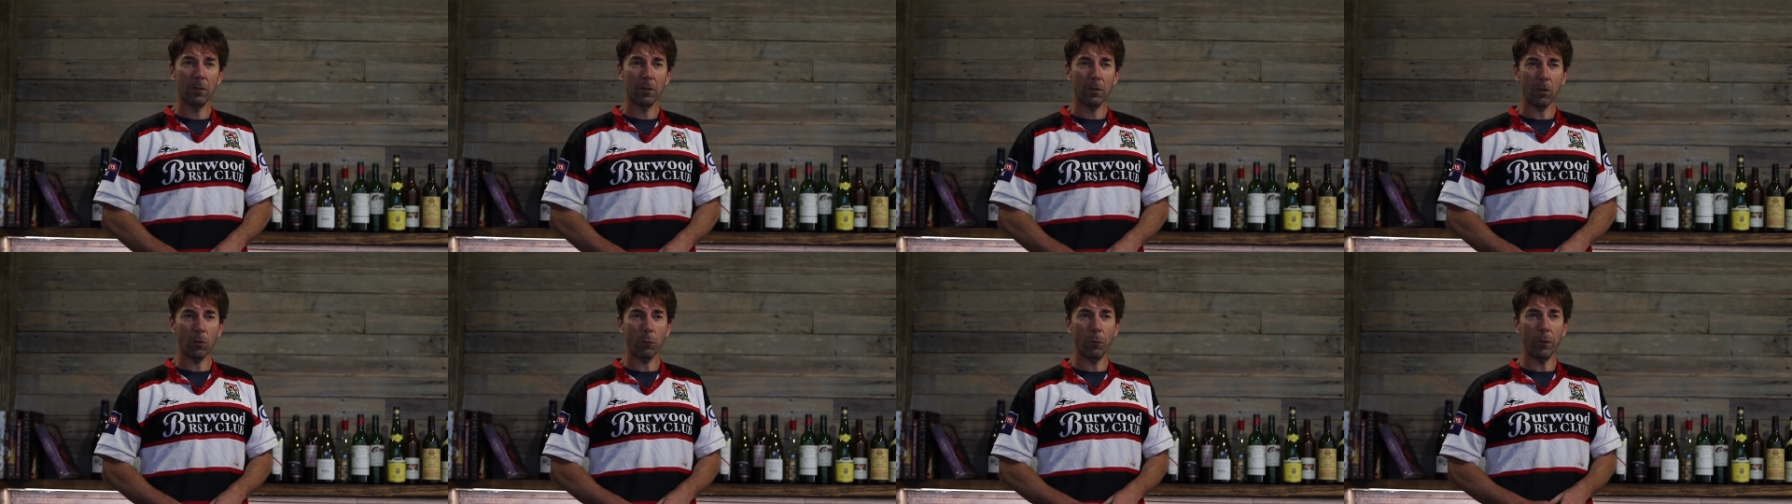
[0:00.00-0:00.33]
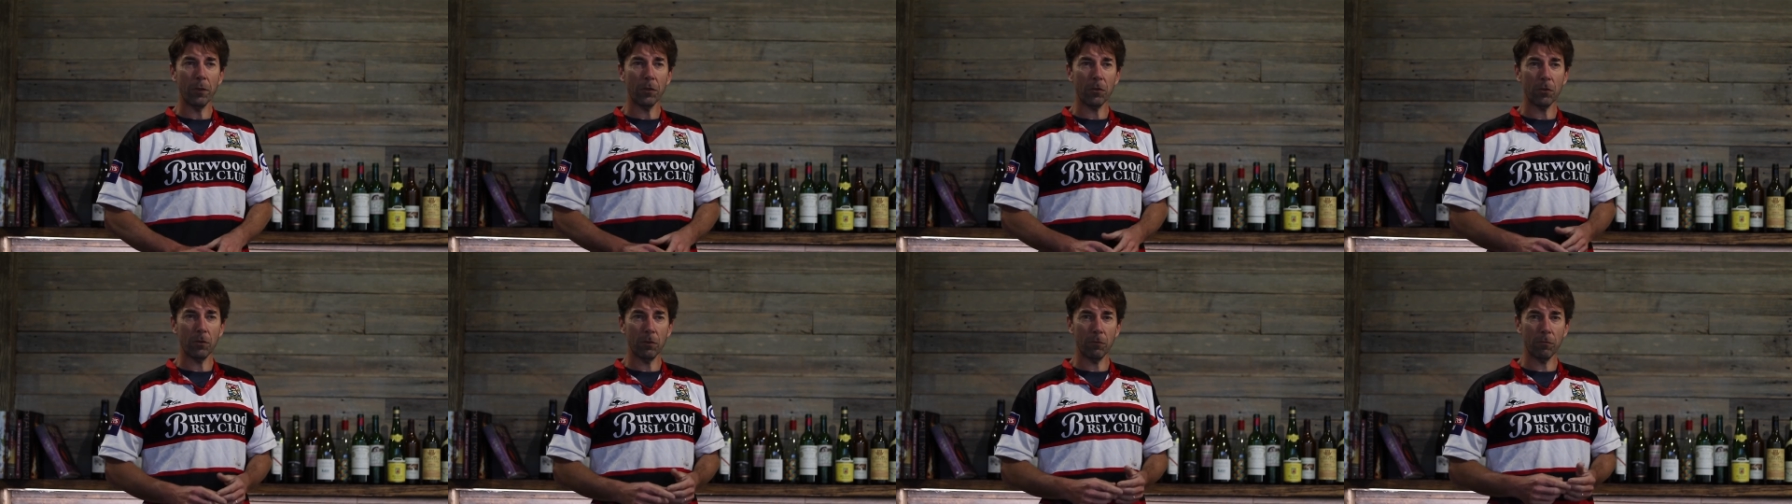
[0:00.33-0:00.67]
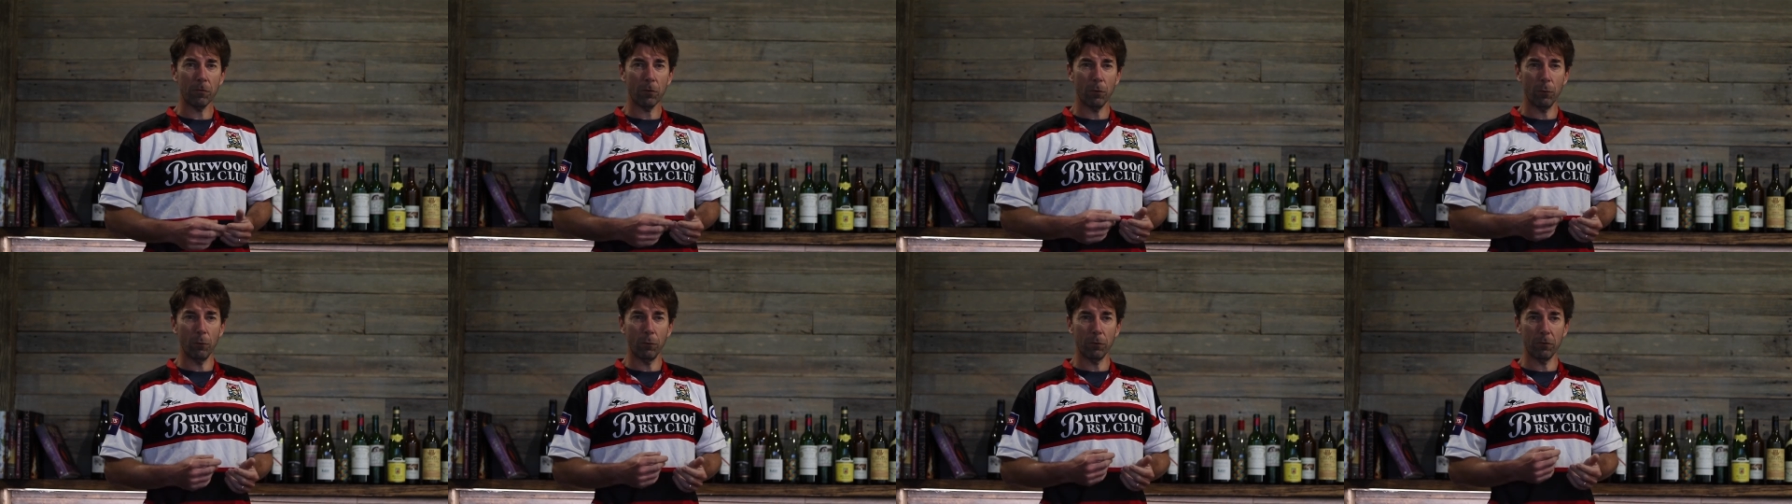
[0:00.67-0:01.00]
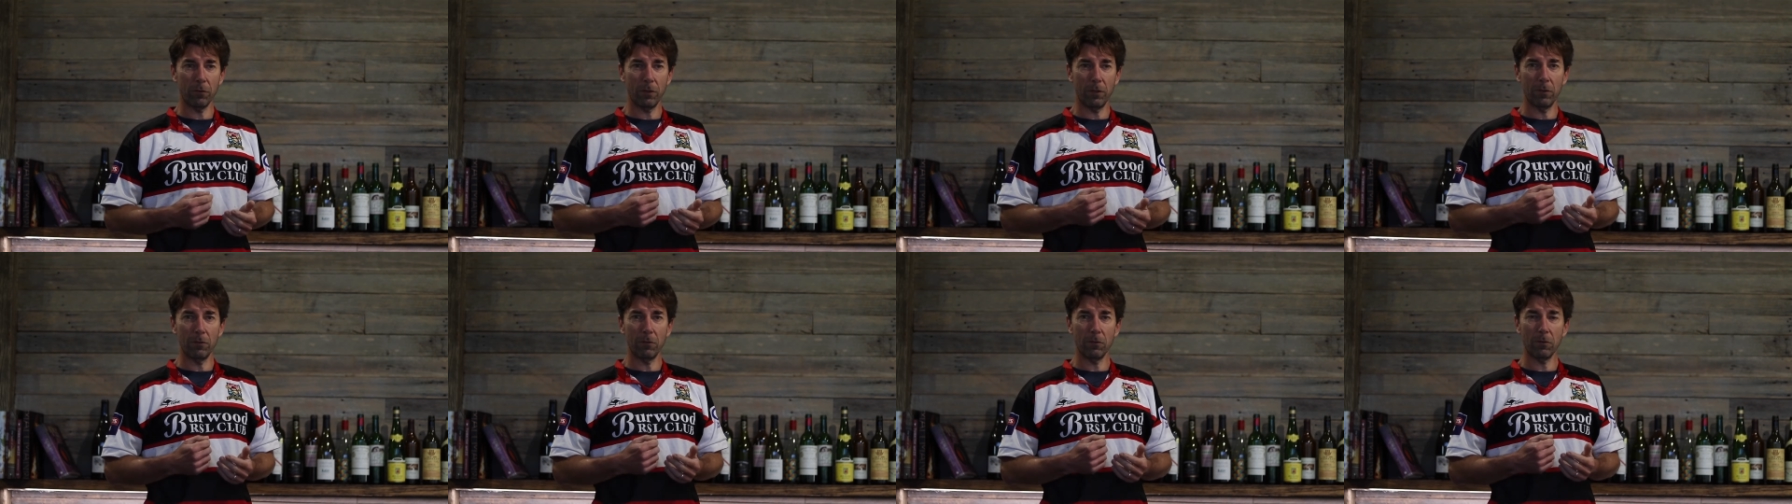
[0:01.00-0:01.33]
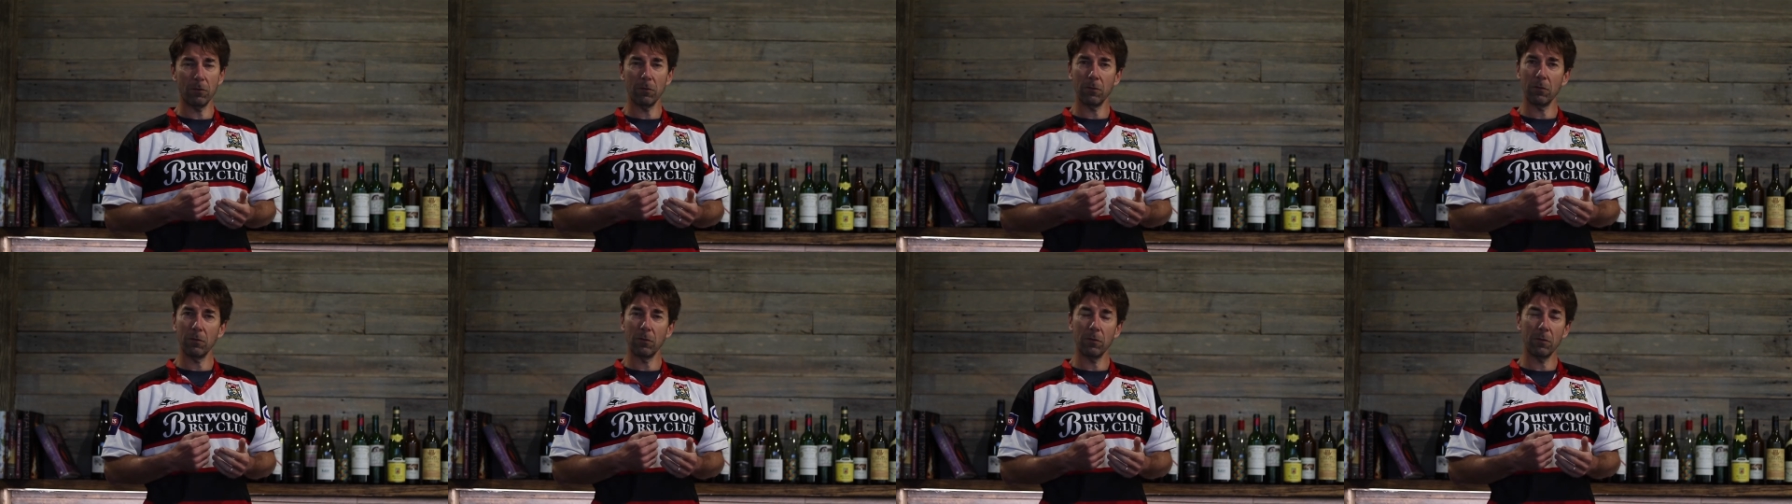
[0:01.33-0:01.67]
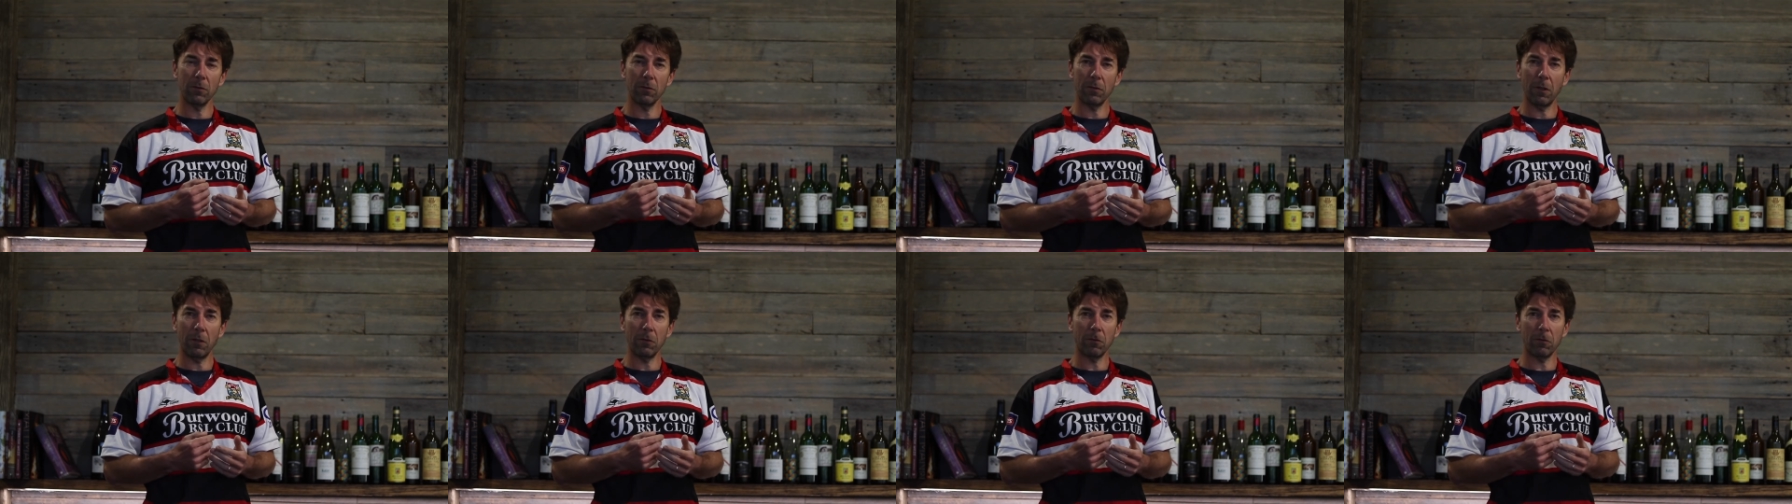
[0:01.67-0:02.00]
The question, of course, is,
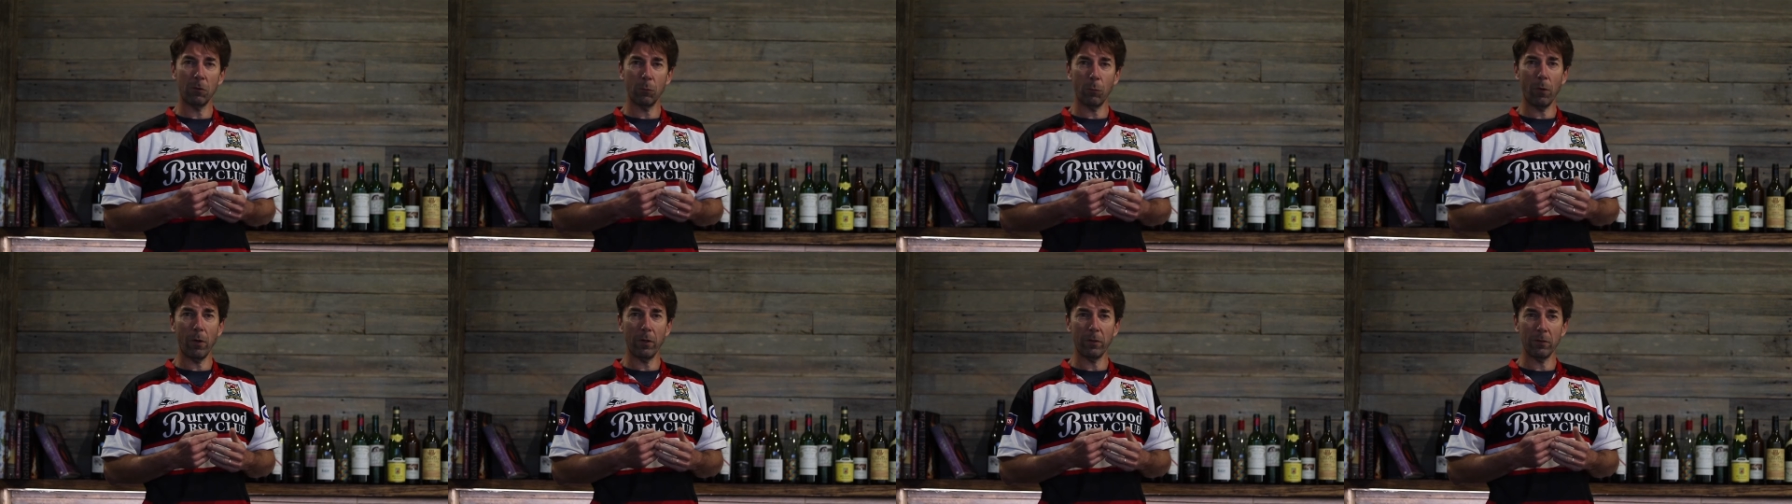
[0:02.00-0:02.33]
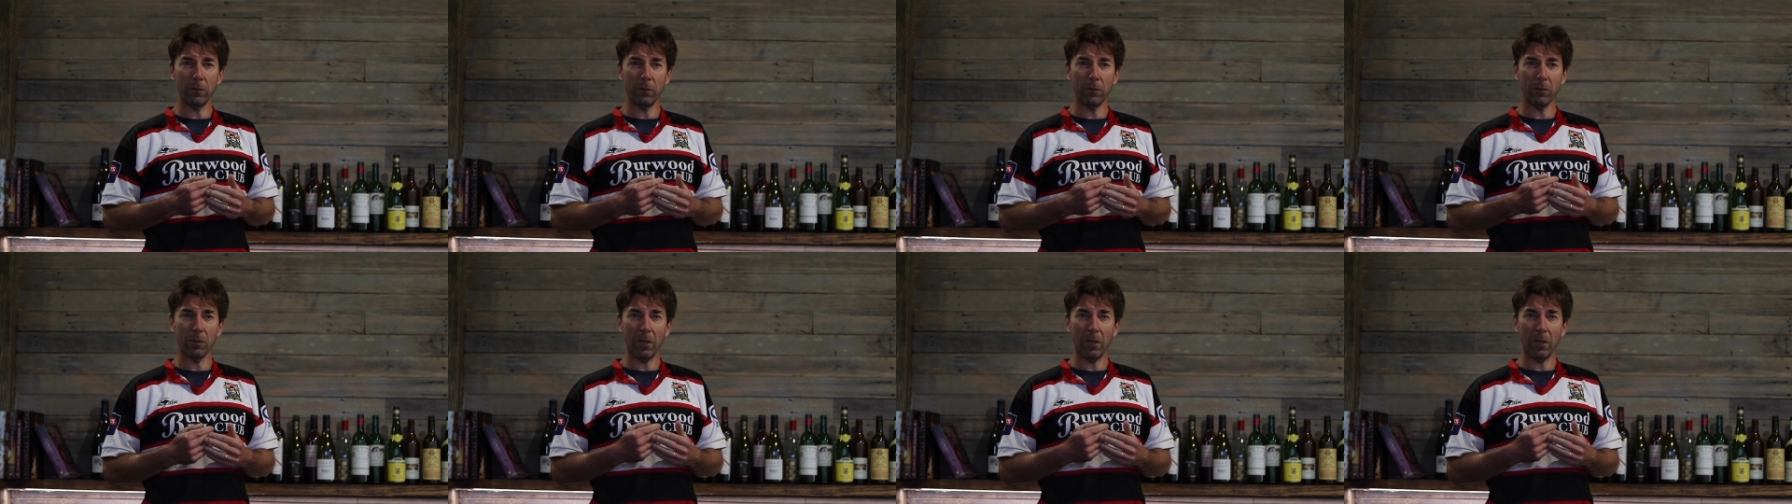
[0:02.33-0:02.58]
does the wine